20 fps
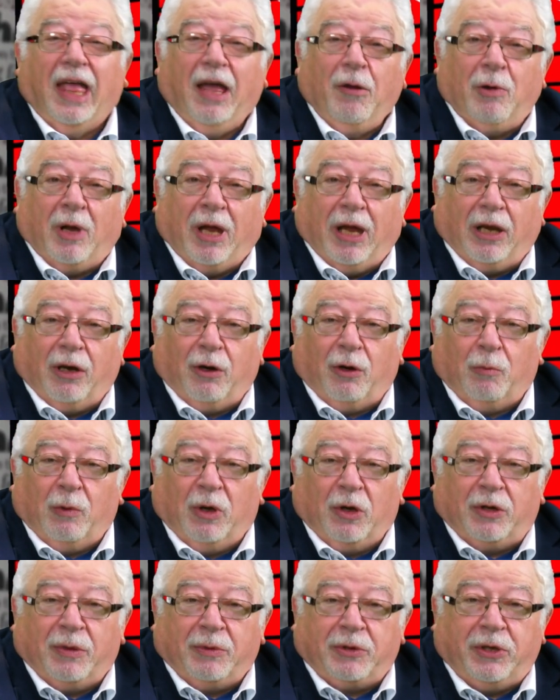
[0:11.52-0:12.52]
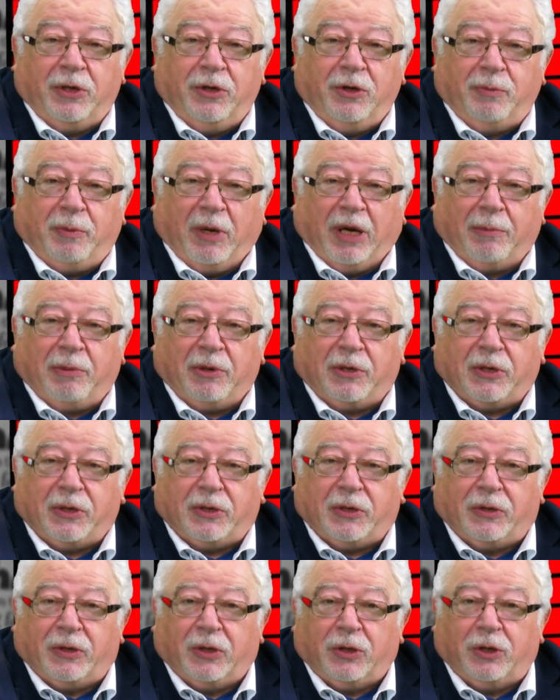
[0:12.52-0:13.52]
Well, hello and welcome to the newspapers.
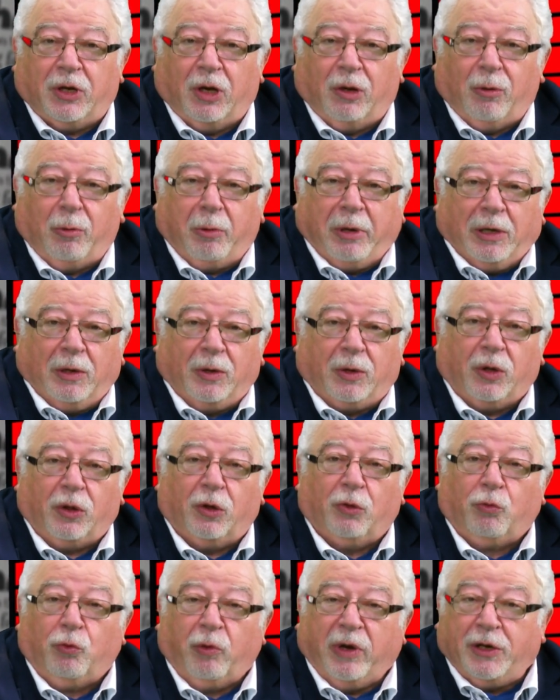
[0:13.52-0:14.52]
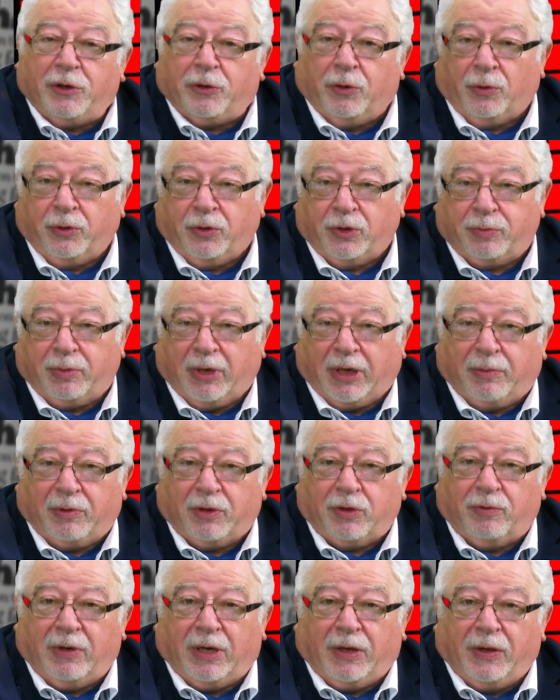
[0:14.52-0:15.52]
This is the show where we look at the regional
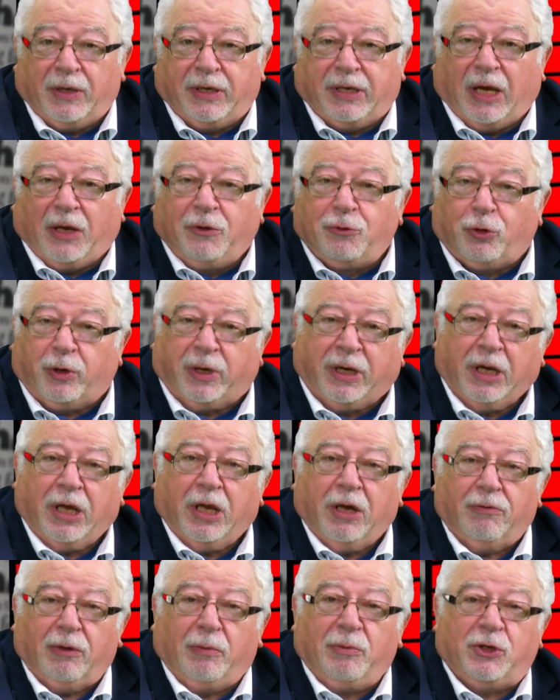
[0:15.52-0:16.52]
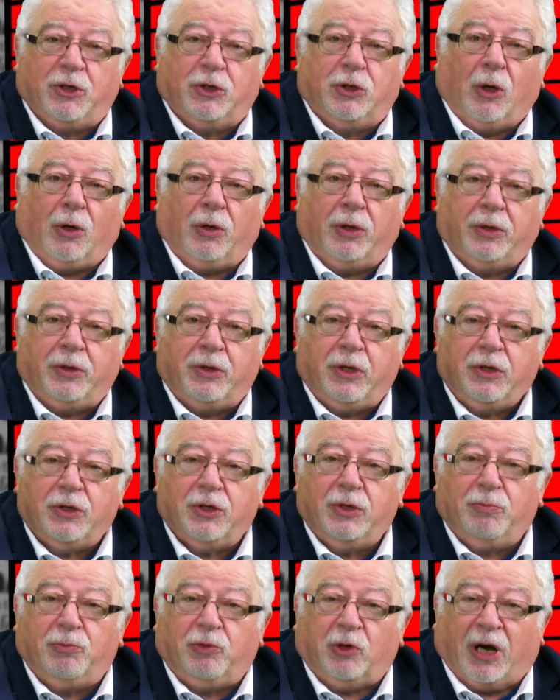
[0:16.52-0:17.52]
newspapers around the country, from Scotland
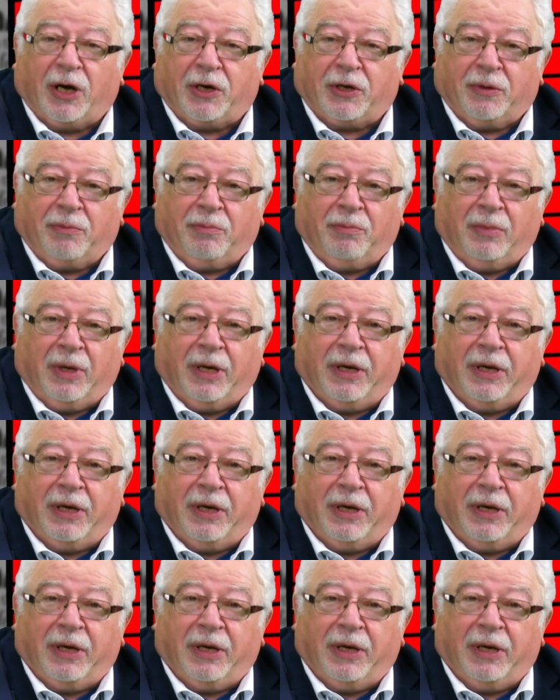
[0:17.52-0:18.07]
to Brighton.